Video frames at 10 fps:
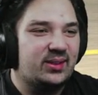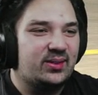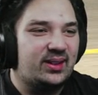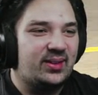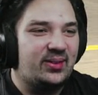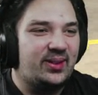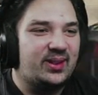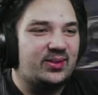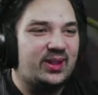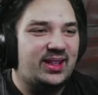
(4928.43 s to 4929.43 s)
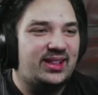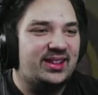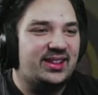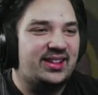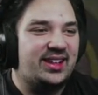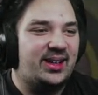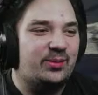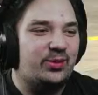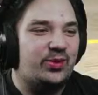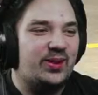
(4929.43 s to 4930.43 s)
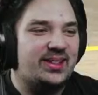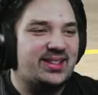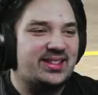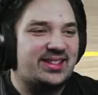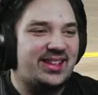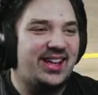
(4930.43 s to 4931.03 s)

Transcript: You would have eaten the damn fence?